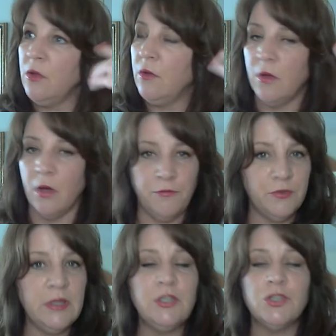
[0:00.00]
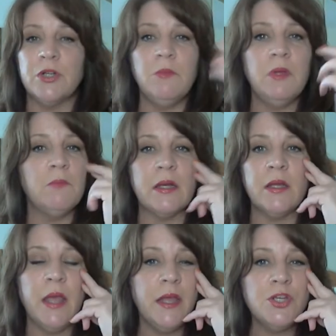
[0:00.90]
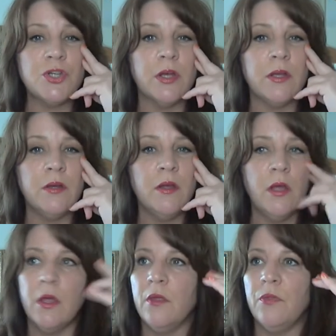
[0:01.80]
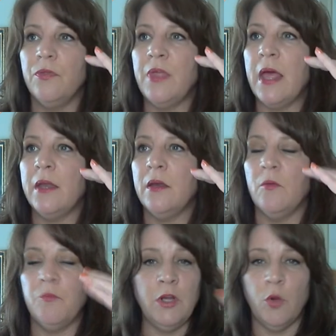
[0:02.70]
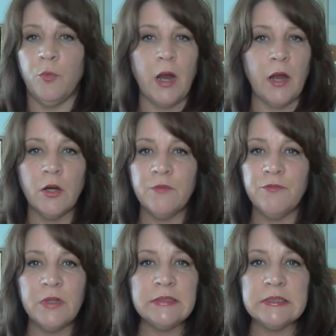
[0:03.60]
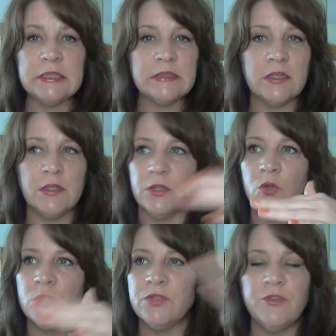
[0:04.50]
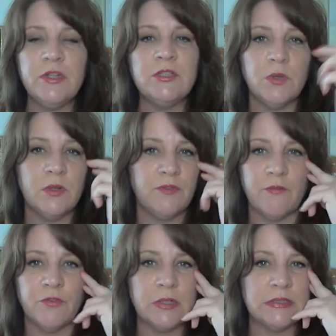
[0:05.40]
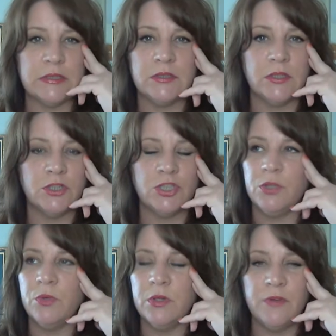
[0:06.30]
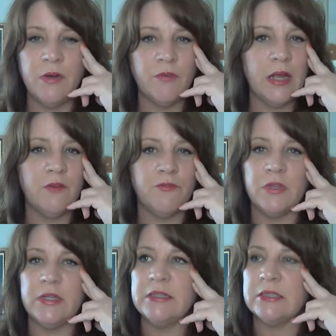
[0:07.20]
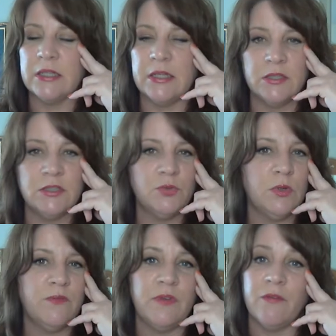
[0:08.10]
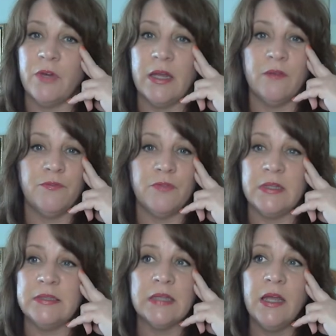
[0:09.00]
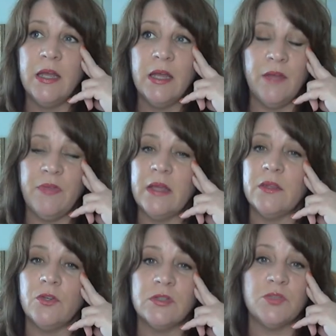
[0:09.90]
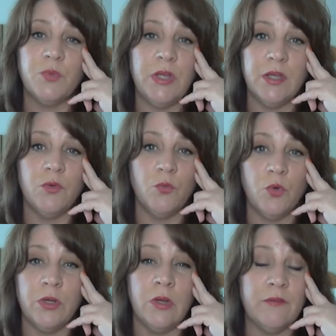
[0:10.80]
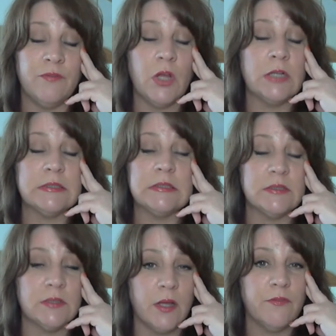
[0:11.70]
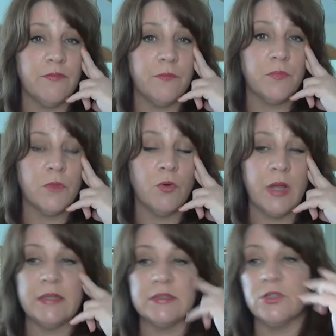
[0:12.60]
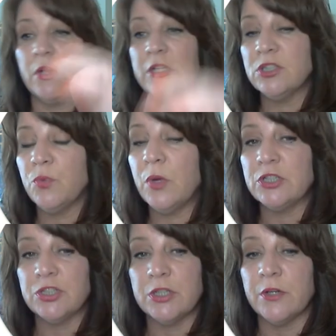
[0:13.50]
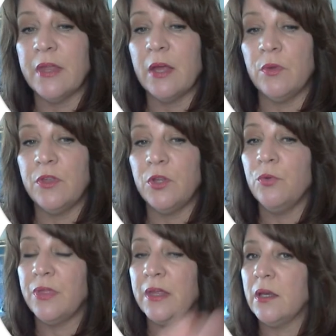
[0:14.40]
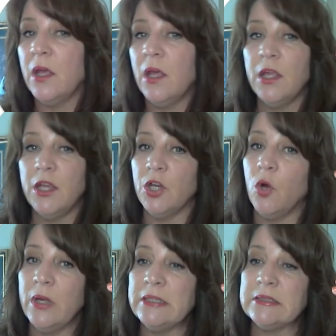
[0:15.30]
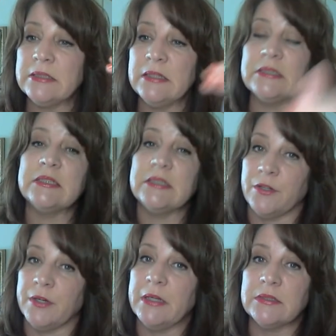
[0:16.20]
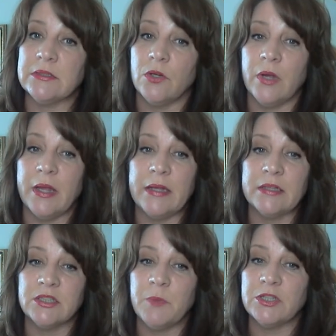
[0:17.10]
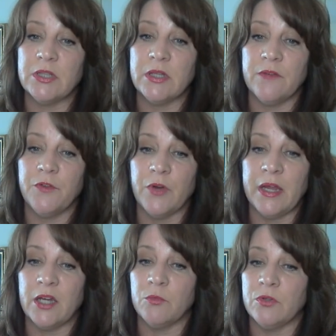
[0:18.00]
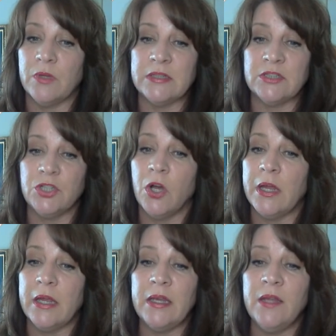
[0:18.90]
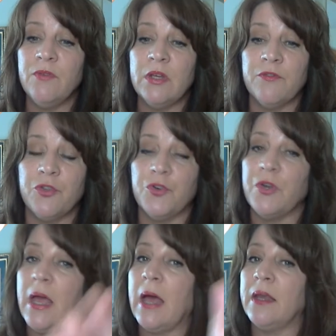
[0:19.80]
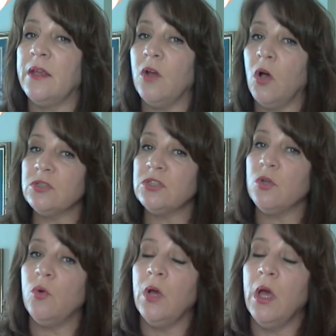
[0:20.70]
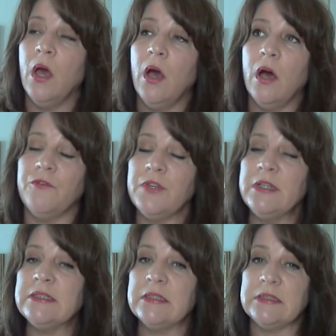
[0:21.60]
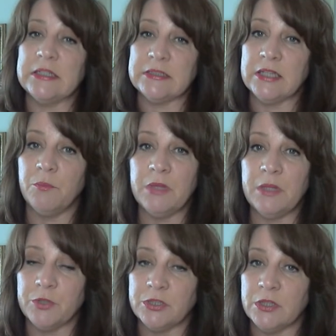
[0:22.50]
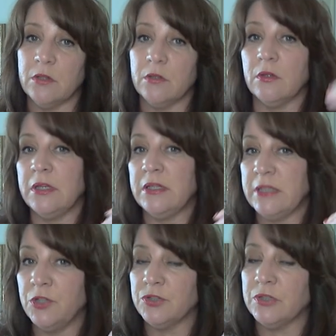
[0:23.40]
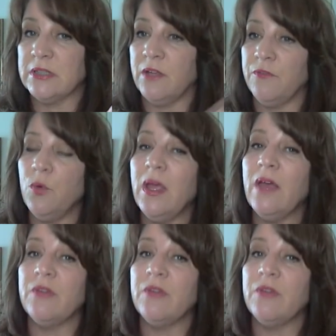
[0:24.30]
a flea treatment medication, then, prior to flea season, those fleas would have never existed. She would have never had fleas. The kittens would have never had fleas. And that little sweet kitten wouldn't have lost its life. Okay, so I just want to share that with you, that, it's serious, okay, especially if your animal is young, and even if they're not. And also, fleas and ticks can be particularly dangerous if you have an